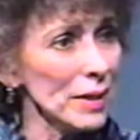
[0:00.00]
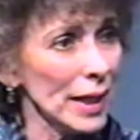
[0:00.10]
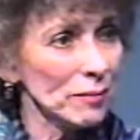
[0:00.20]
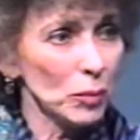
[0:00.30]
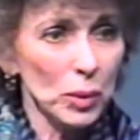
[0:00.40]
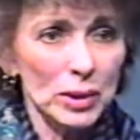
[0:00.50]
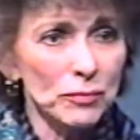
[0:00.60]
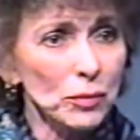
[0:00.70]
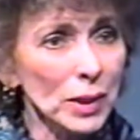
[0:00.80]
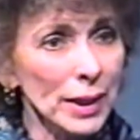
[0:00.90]
They have a
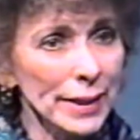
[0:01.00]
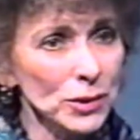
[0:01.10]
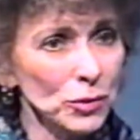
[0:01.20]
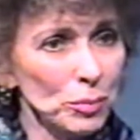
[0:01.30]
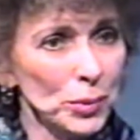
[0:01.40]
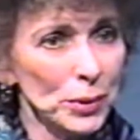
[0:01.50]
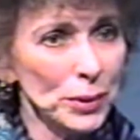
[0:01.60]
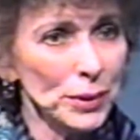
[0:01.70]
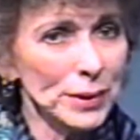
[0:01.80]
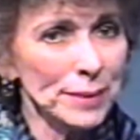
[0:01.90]
wonderful collection of
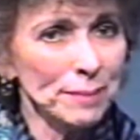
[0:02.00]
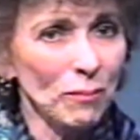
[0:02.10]
books